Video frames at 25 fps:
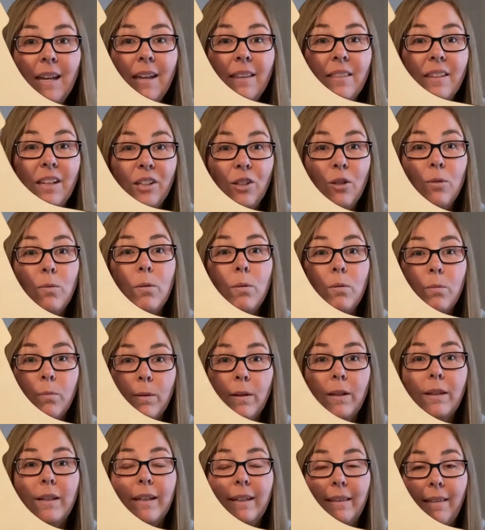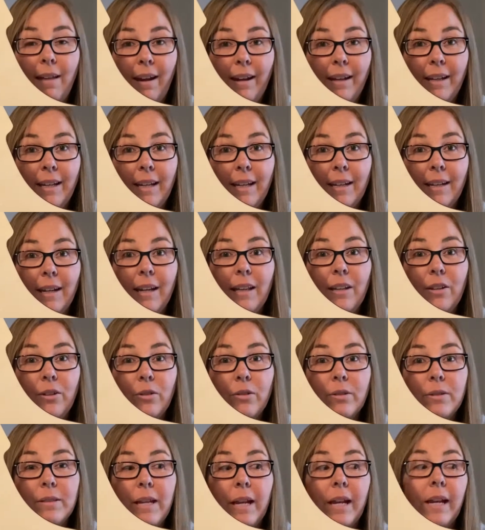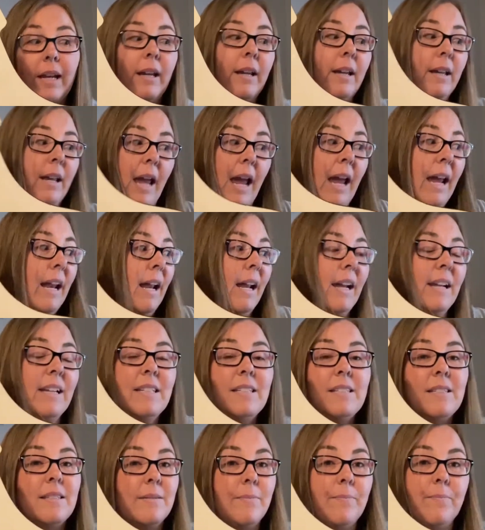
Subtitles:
that you will really like it and you'll and it's,